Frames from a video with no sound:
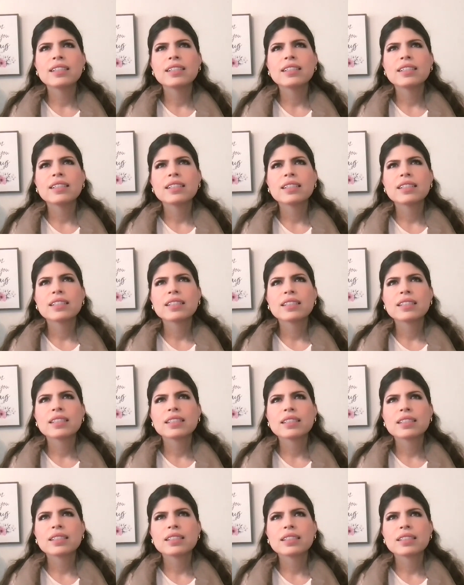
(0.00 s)

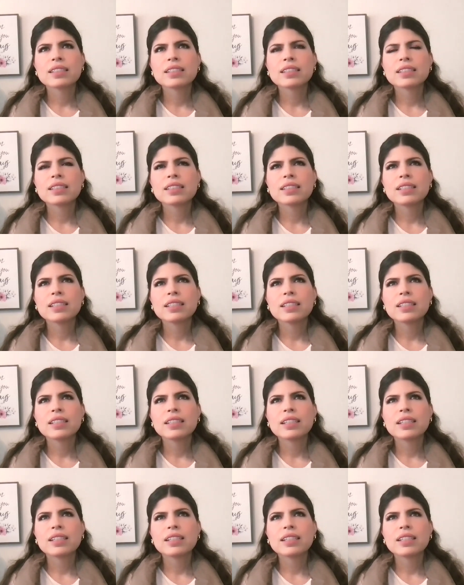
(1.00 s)
(silence)